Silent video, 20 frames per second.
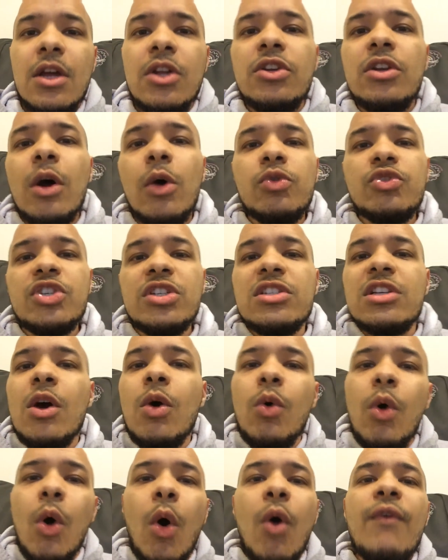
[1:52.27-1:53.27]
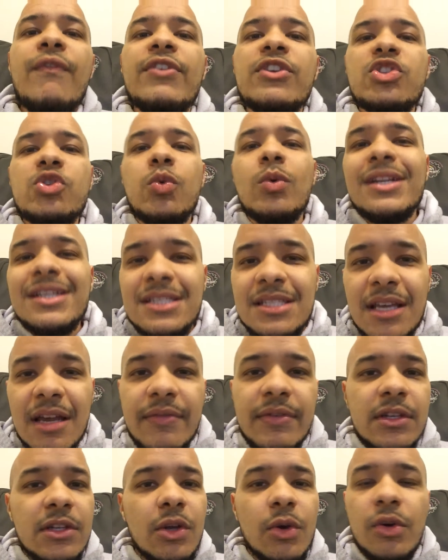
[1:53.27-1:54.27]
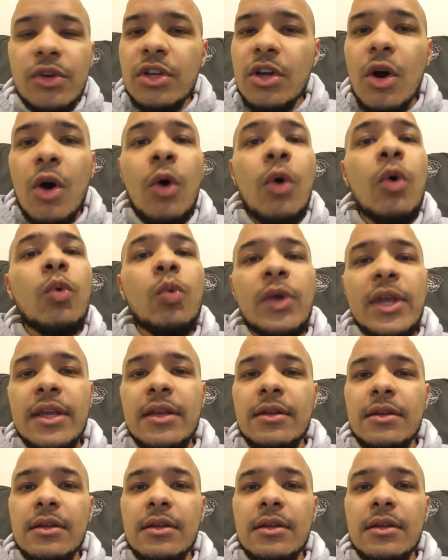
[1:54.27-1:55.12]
Don't just go 0 for 27 during your whole week.